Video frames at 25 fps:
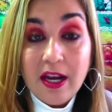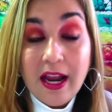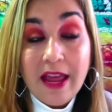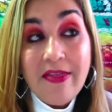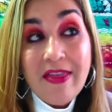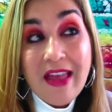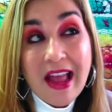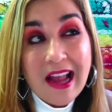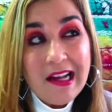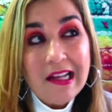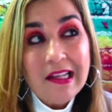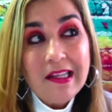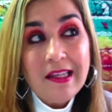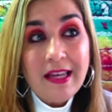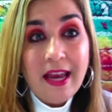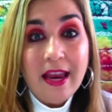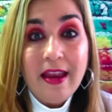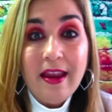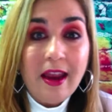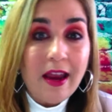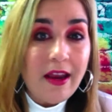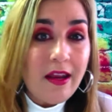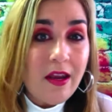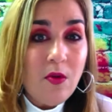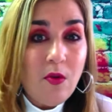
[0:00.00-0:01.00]
and that can
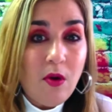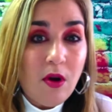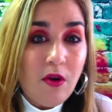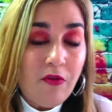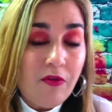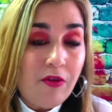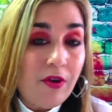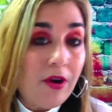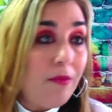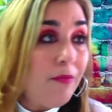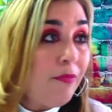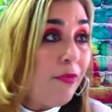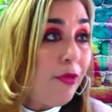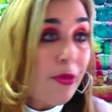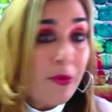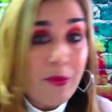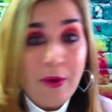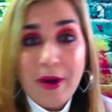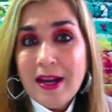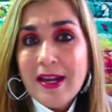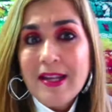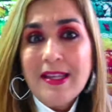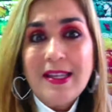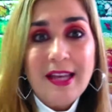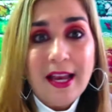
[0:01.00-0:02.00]
take anywhere from
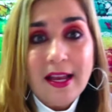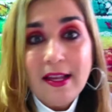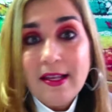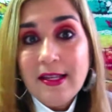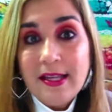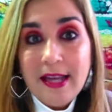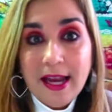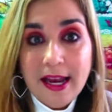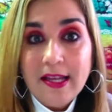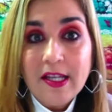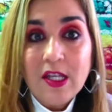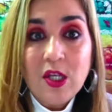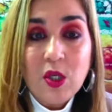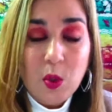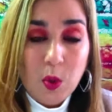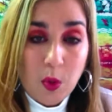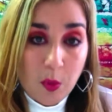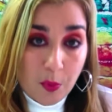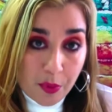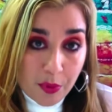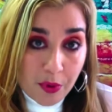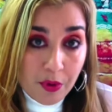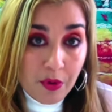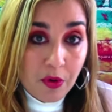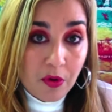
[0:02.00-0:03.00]
3 to 10 days to
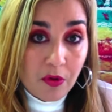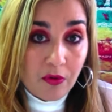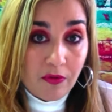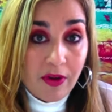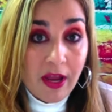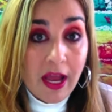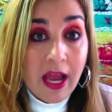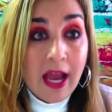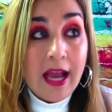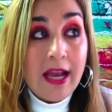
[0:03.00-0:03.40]
approve.